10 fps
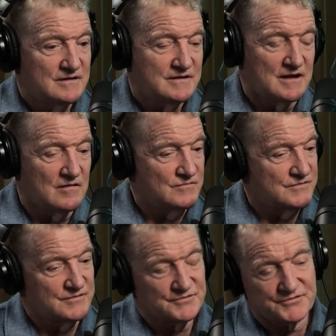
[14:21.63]
you
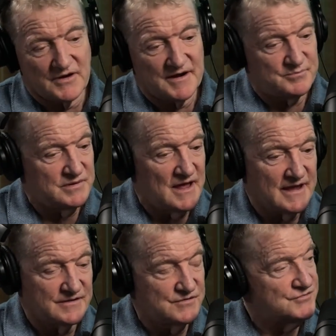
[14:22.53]
know, they're trying to
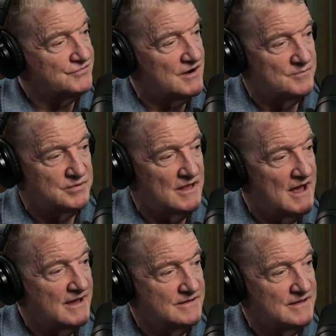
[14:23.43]
play and you're trying to
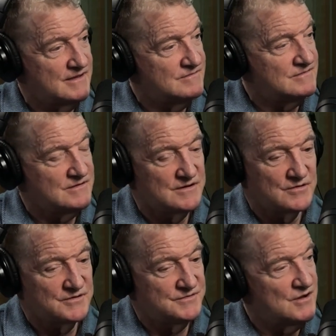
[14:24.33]
play, and then, you
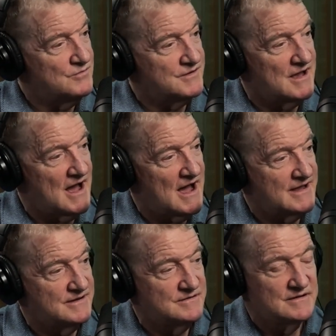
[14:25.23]
know the guy,
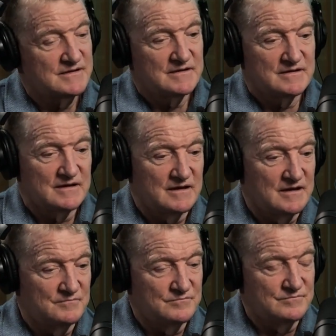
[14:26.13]
and
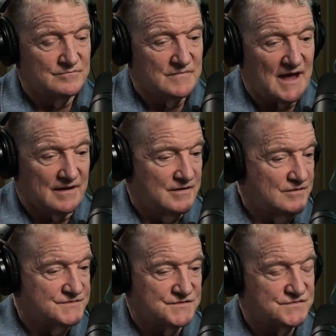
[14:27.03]
I don't
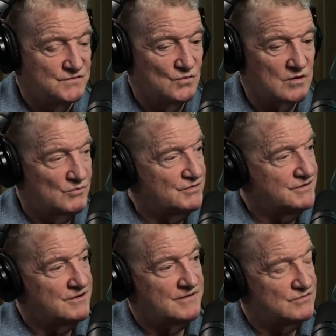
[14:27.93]
know, it's just normal.
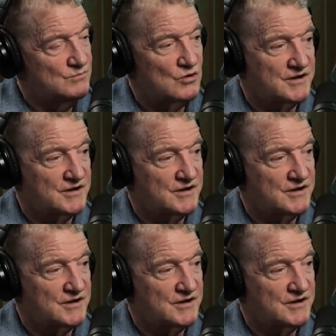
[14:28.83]
You know, you have a little more